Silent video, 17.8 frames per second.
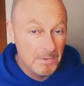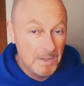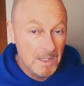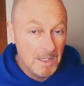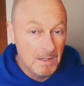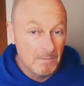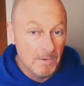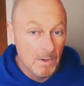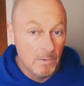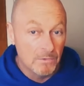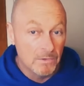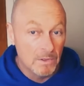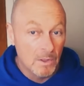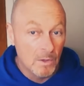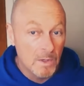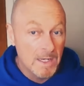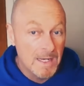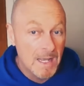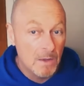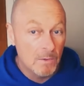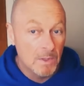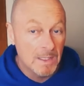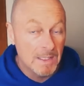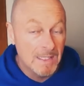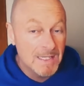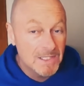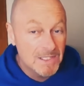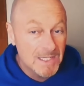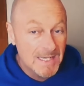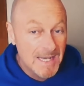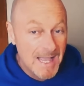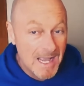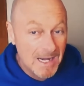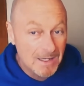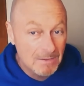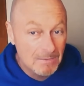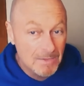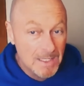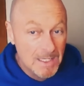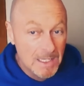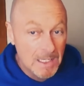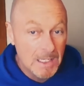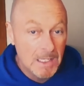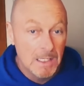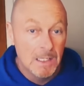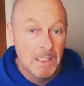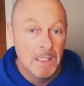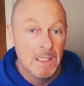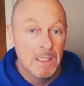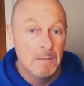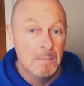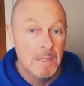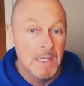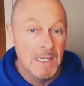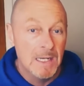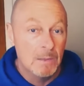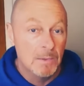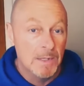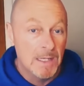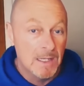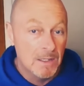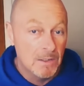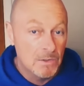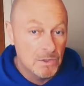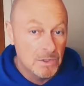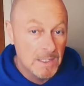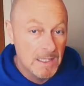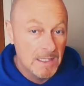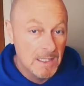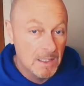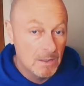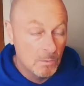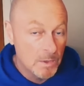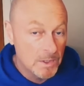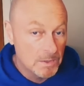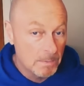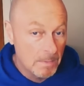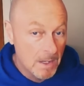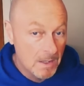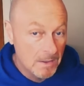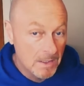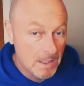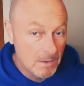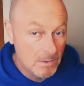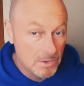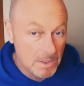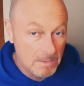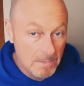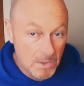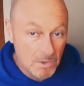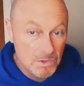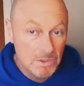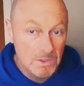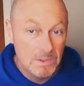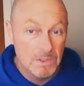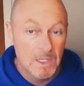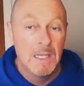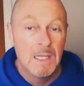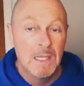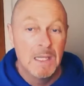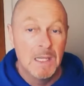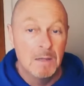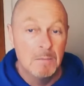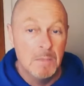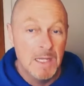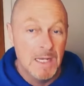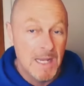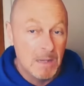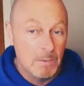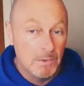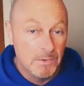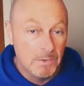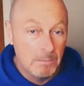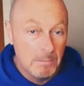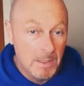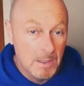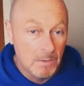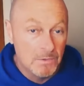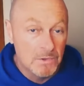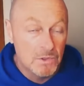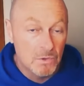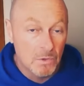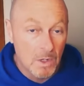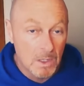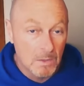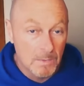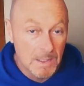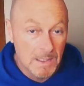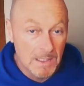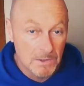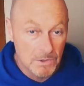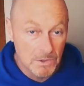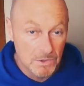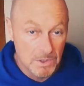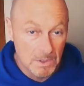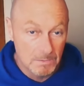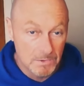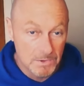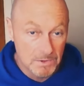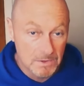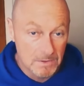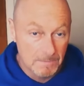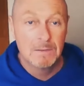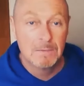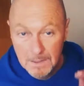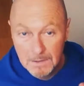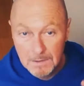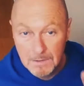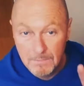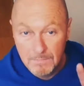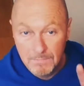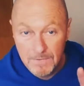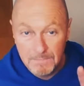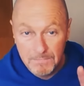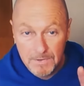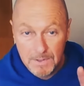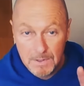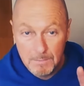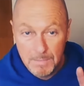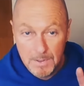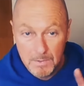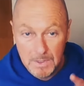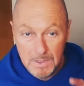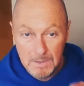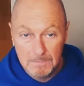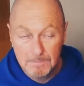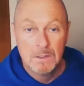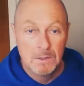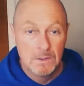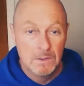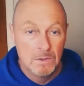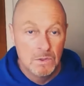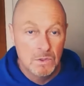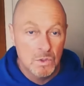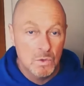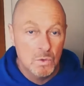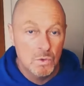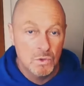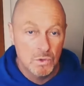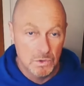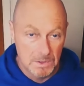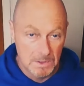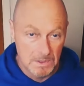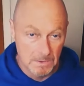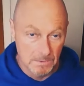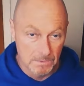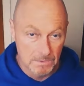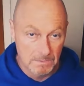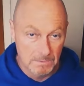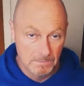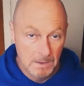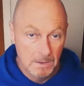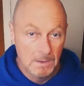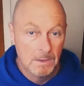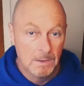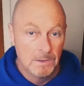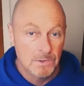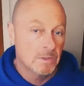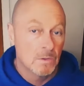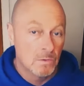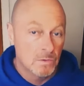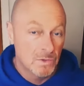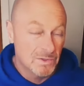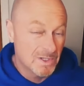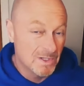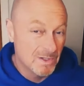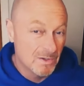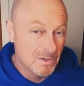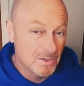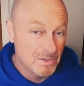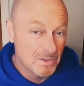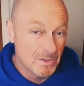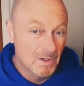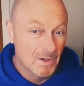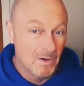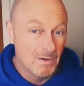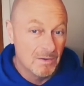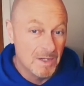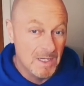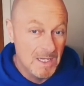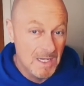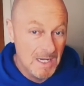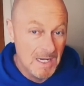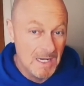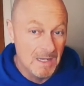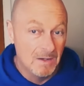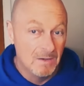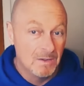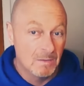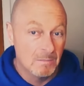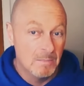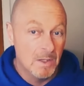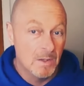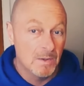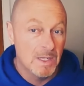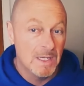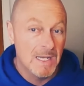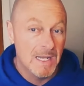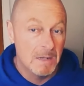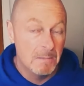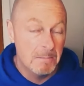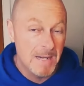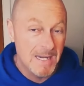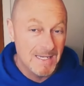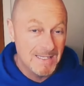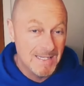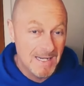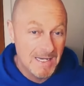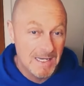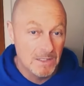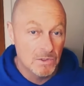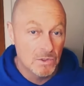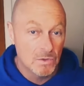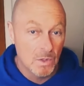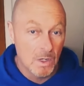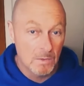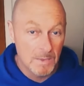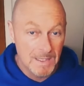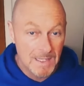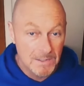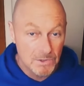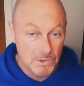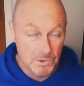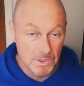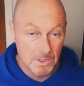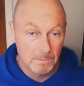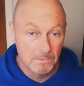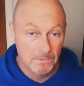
involves learning how to listen actively, being able to understand and respond to others' emotions, and being able to build strong relationships. The fifth component social skills. Social skills are the key to building and maintaining strong relationships.